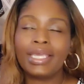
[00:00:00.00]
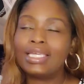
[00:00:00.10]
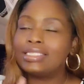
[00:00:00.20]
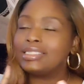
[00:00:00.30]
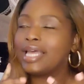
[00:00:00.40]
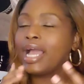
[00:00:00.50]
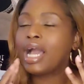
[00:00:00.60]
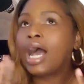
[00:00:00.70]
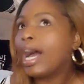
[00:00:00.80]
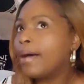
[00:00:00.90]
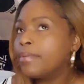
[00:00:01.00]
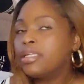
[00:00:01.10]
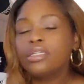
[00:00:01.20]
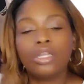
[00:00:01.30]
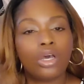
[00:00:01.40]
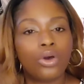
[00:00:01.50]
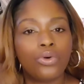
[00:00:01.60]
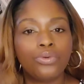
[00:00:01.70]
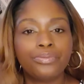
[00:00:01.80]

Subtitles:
Is that common? No.